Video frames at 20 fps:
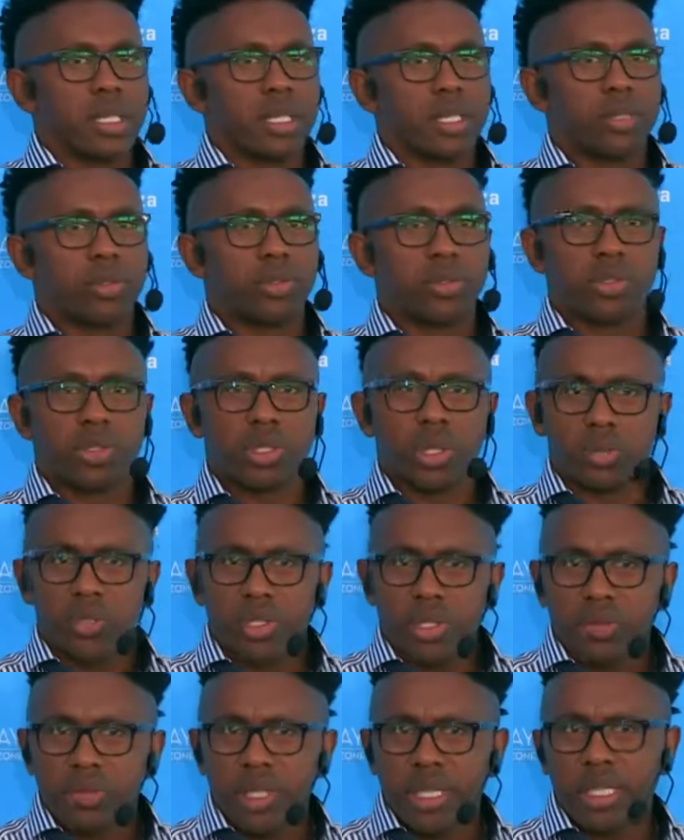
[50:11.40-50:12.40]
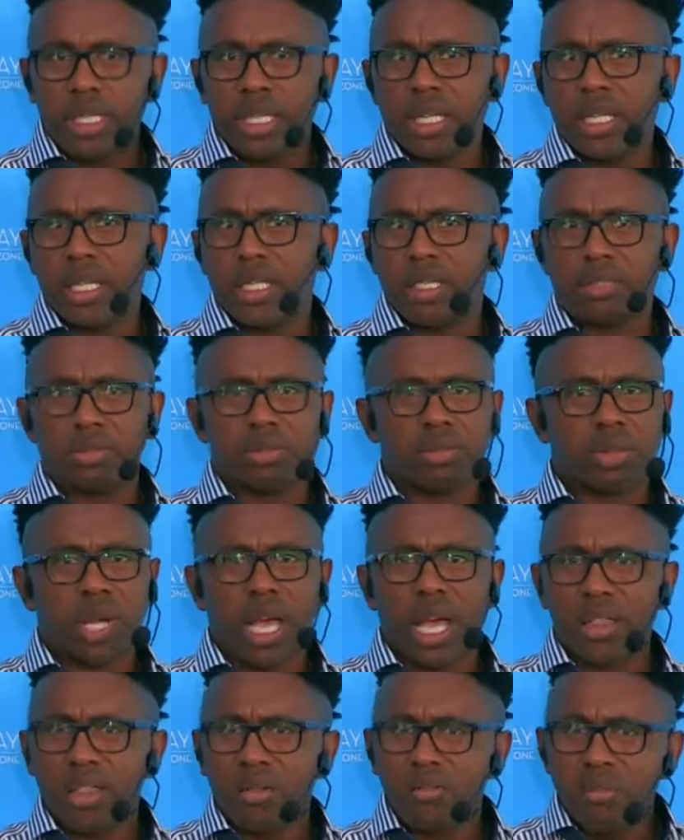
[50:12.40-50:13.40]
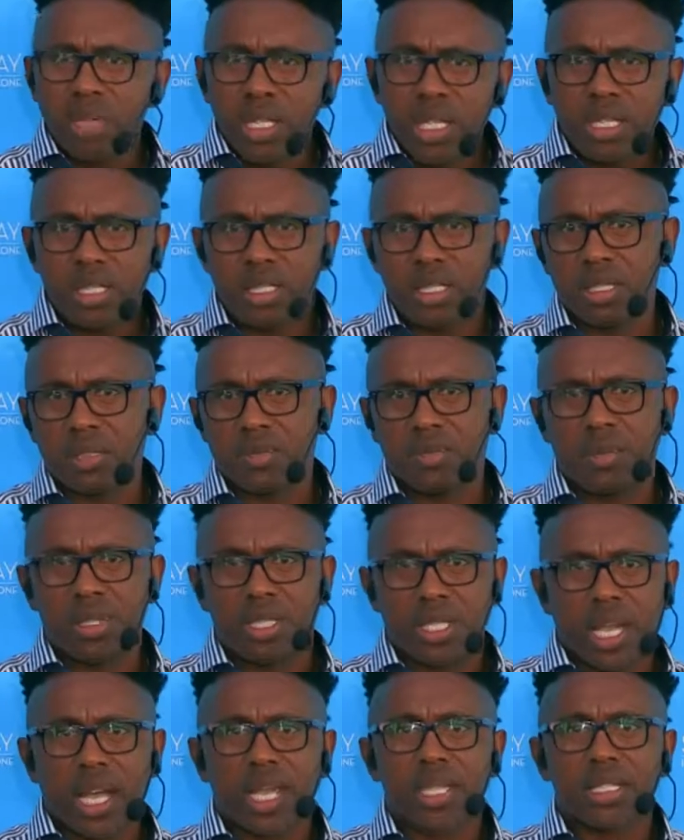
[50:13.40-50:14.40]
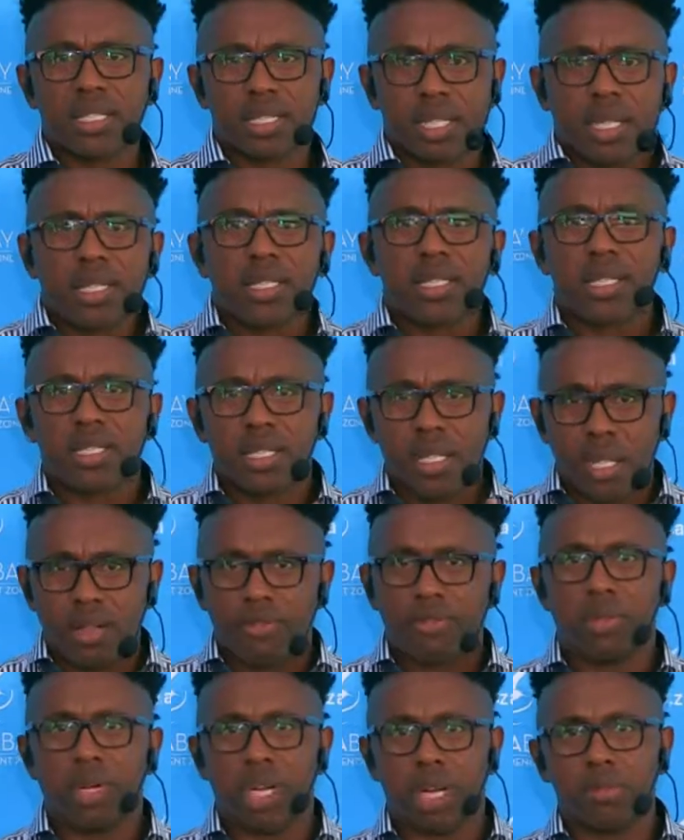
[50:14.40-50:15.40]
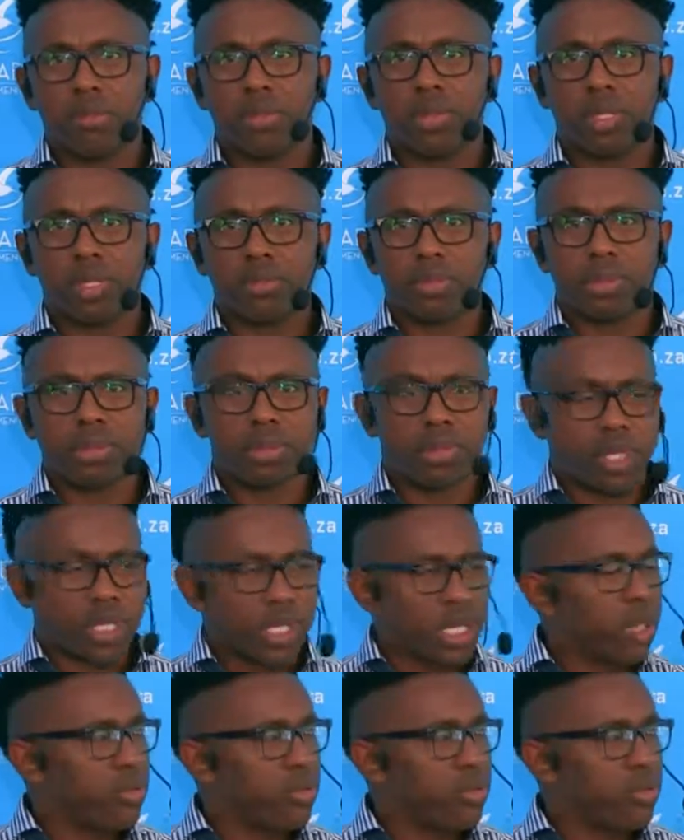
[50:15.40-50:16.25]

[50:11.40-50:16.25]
through social media, through other means besides just a cell phone number, because a cell